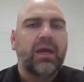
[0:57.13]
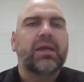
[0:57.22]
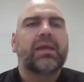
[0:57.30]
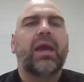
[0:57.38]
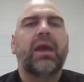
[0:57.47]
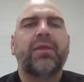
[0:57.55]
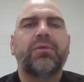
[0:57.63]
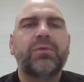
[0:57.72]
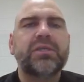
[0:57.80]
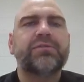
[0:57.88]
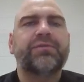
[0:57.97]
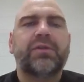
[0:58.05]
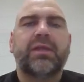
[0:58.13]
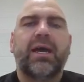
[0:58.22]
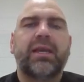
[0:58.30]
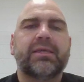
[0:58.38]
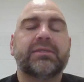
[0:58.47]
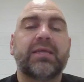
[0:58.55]
Okay, and the reason for
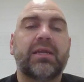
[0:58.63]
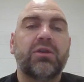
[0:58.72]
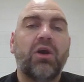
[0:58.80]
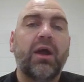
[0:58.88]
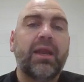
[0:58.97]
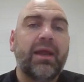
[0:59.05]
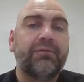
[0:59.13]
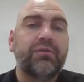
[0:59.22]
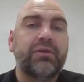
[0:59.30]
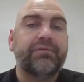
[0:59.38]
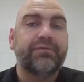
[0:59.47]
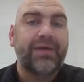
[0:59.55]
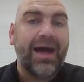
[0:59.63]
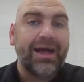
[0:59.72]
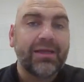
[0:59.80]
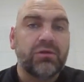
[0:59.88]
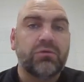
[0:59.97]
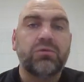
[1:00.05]
that is that not every
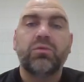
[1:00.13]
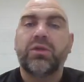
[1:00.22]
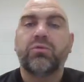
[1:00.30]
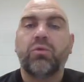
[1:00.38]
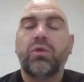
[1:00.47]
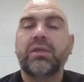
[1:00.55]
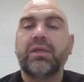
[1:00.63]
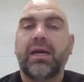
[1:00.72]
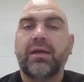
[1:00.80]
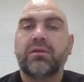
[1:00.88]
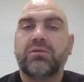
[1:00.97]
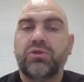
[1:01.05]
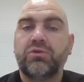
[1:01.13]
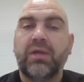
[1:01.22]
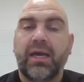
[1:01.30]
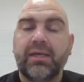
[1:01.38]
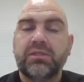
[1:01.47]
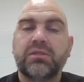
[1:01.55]
value when you roll 2
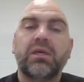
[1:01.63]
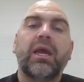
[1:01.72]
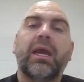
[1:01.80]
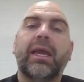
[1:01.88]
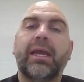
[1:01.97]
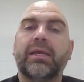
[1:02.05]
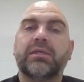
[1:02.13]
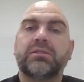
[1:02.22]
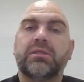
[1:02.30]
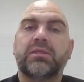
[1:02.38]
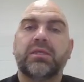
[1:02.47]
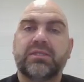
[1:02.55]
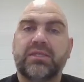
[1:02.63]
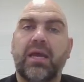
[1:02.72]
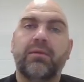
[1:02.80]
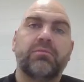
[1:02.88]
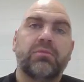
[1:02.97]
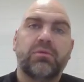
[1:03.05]
dice is the
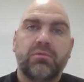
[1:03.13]
same